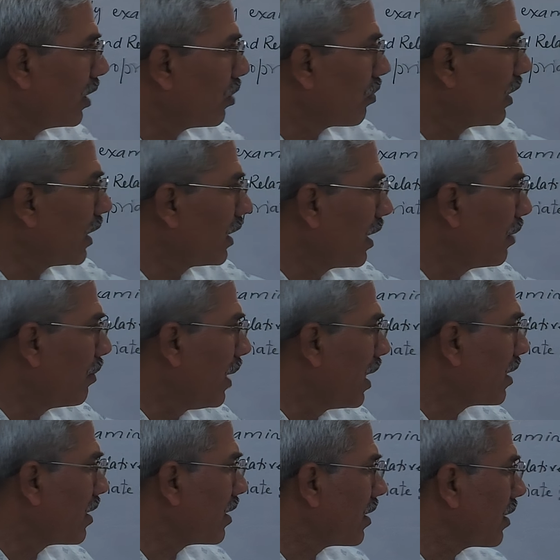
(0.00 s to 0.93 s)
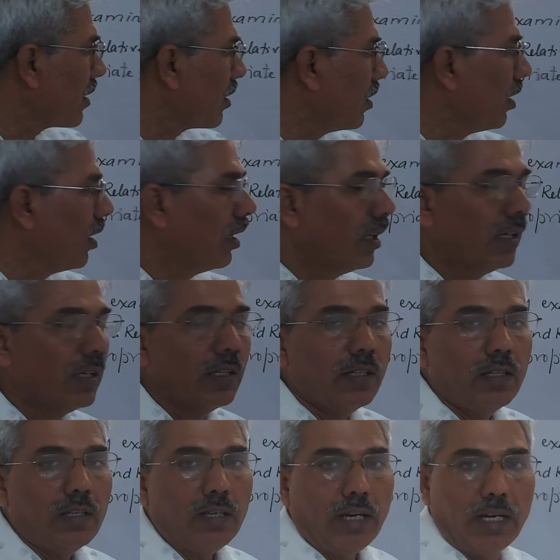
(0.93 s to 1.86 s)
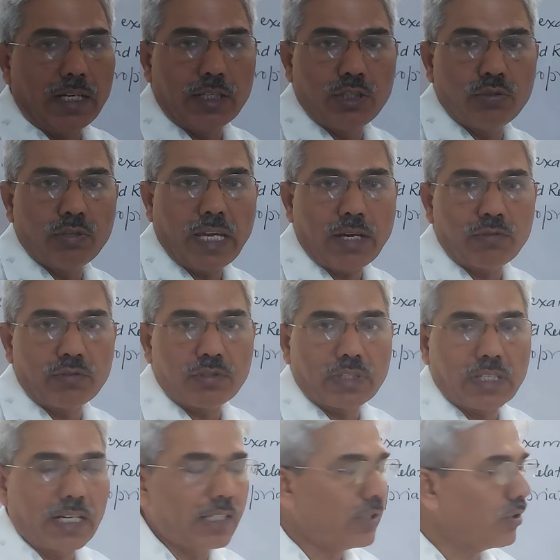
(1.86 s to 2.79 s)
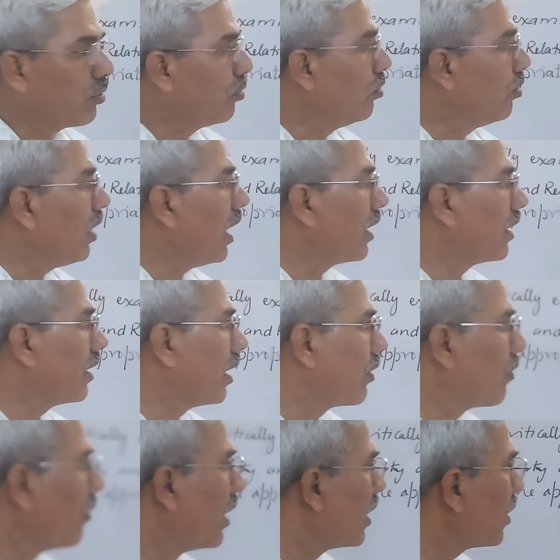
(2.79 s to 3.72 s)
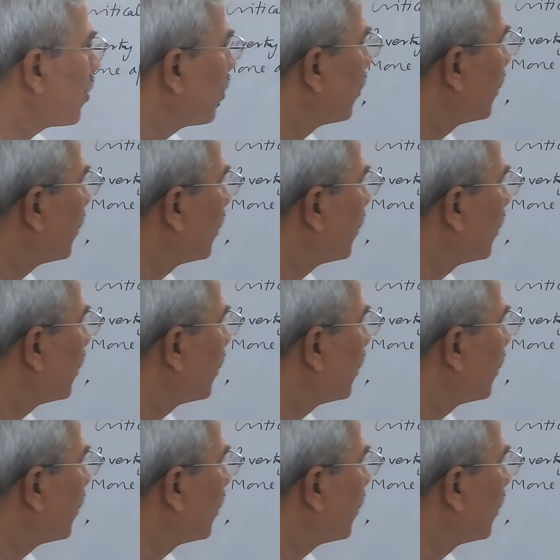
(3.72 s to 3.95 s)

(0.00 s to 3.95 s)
in 20 marks. And you have to write 200 words